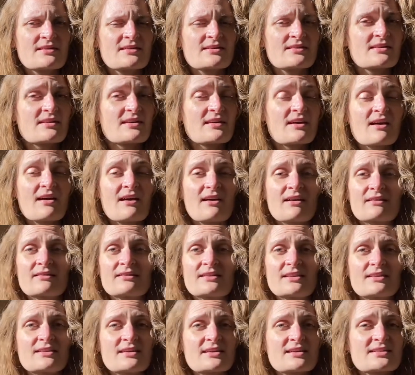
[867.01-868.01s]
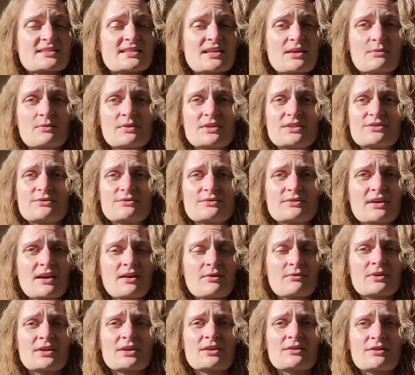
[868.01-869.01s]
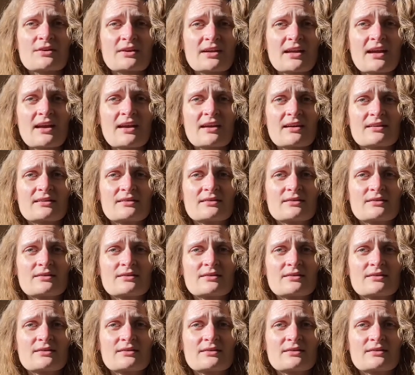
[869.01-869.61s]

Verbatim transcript: the ugly things that we do not want to look at,